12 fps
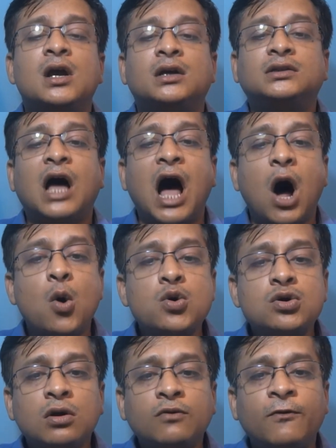The
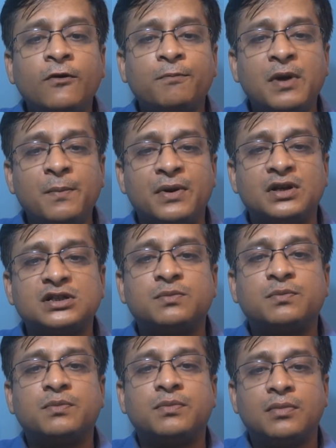outlook for people
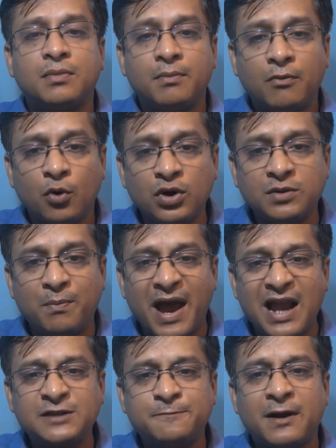with
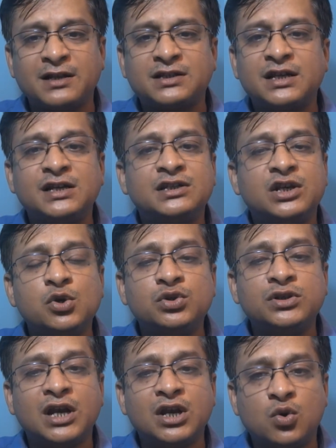Bell's palsy is
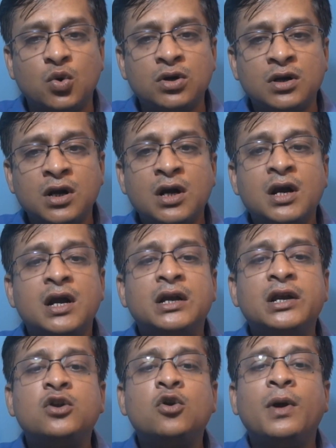usually good.
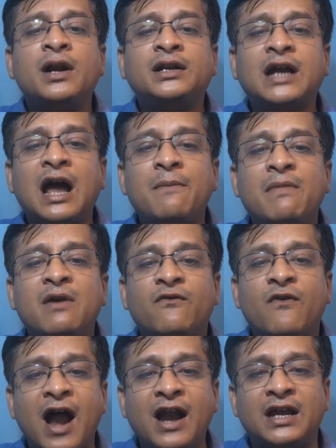Recovery time may
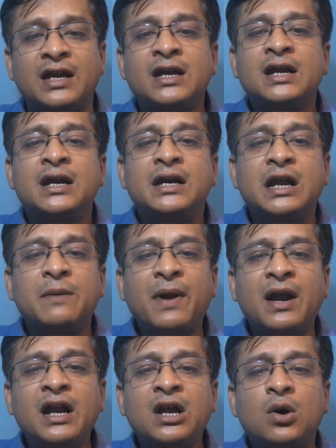vary
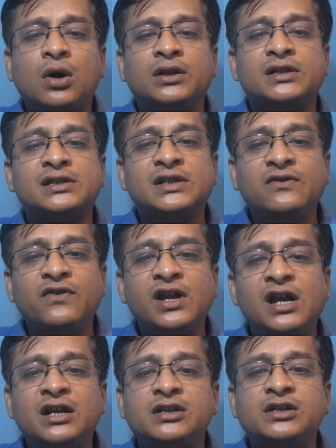depending on the
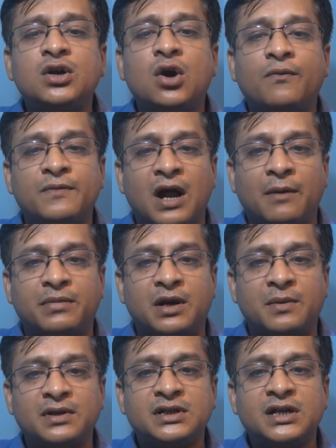severity of nerve
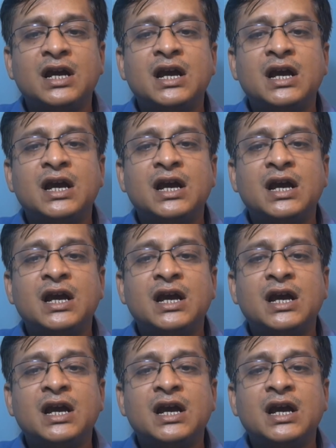damage.